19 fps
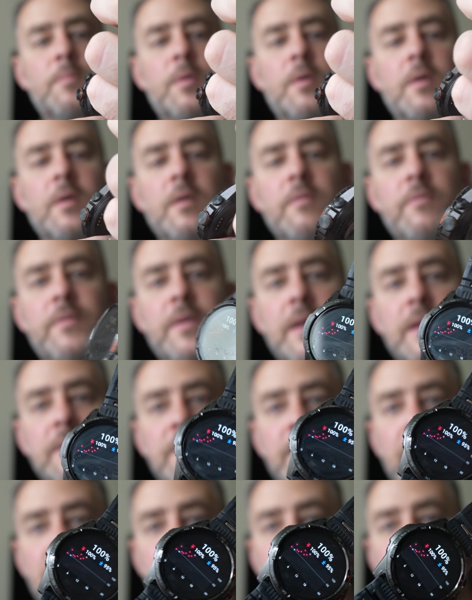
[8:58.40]

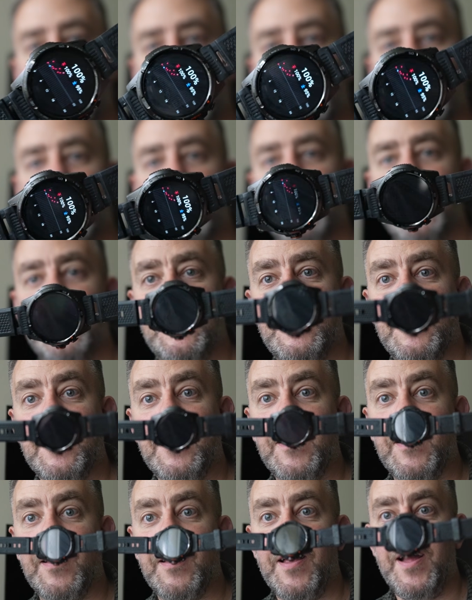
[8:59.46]
Perfect, eh?
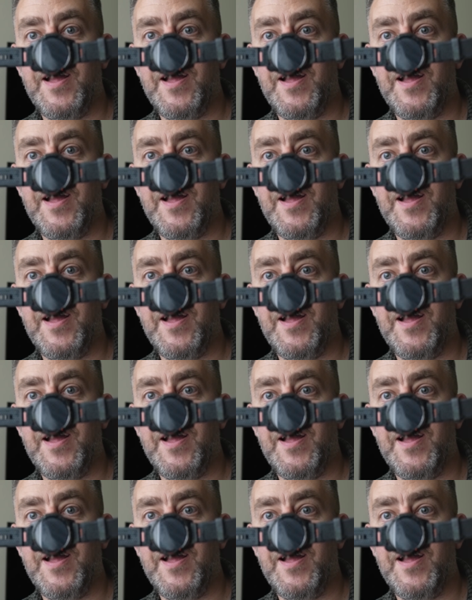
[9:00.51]
Look at